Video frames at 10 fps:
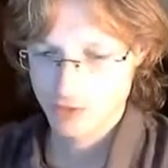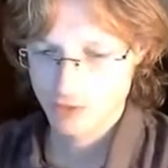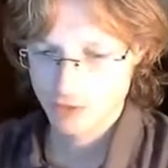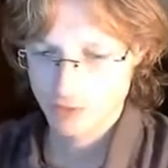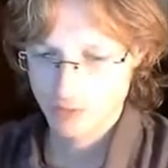
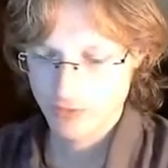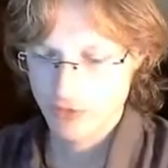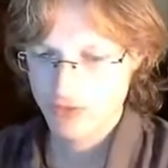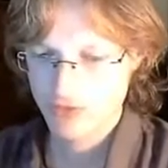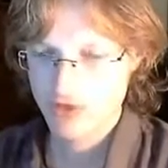YouTube is
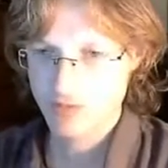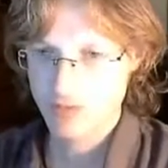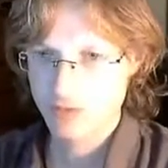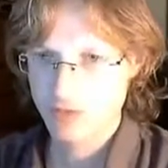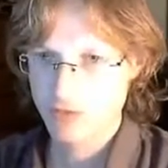not sending me
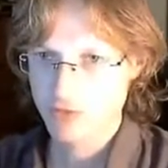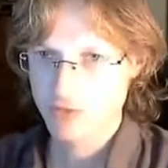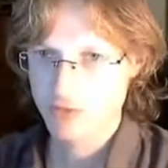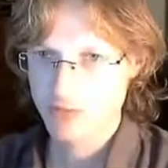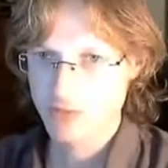alerts
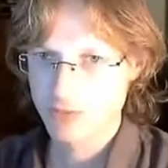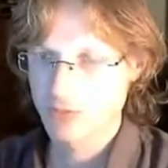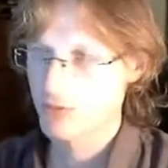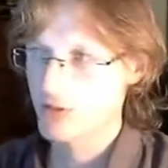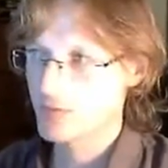when people
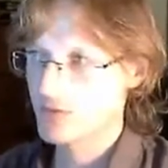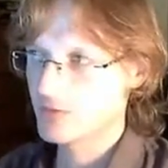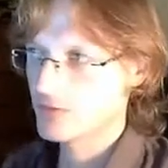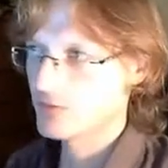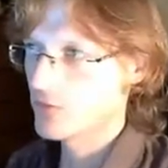are
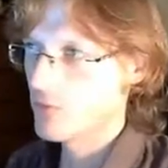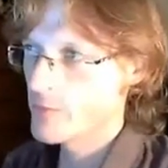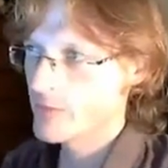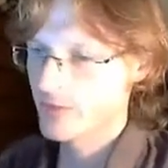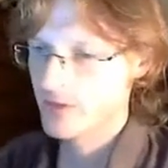commenting, so
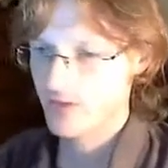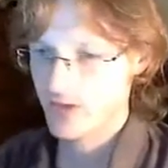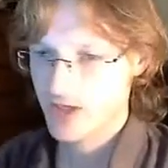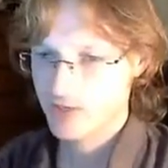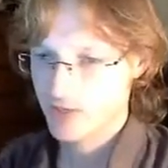if I
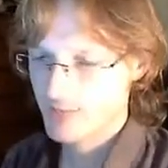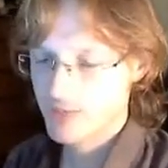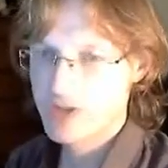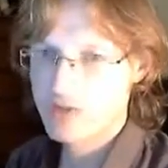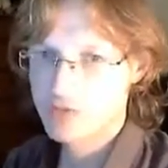haven't
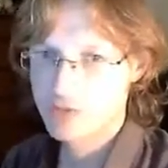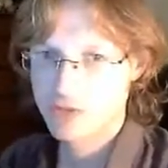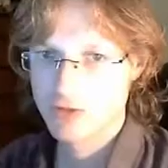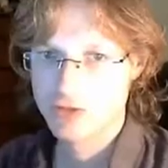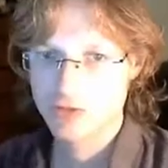answered
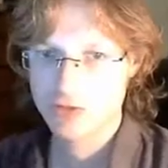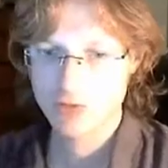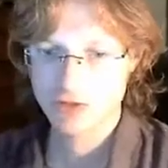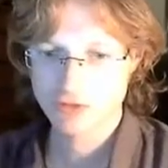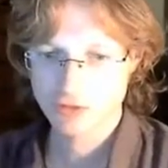your
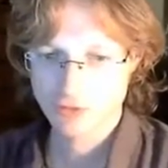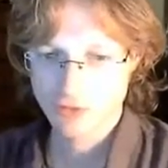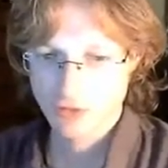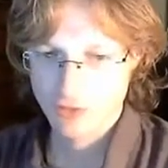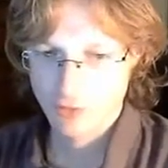
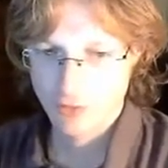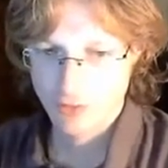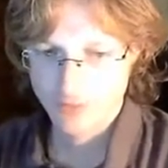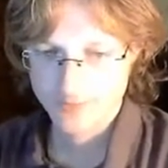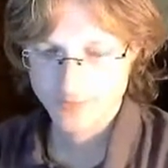questions
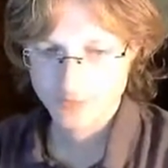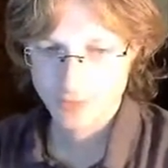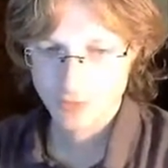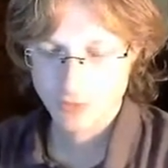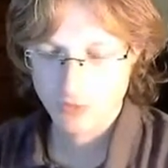or
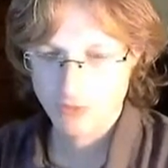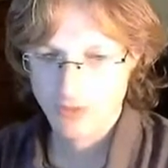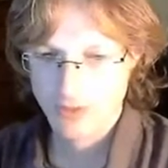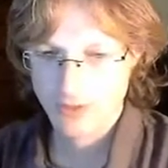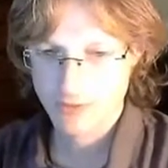the
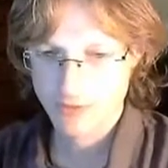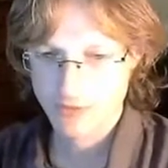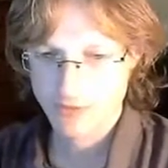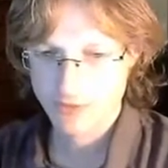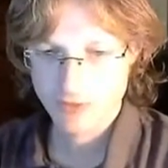feedback you've
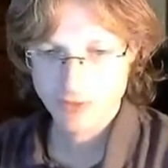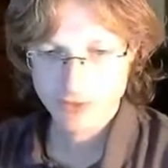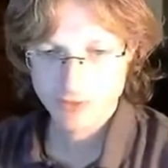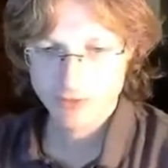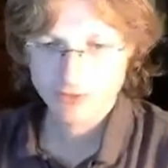left,
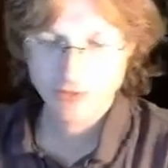please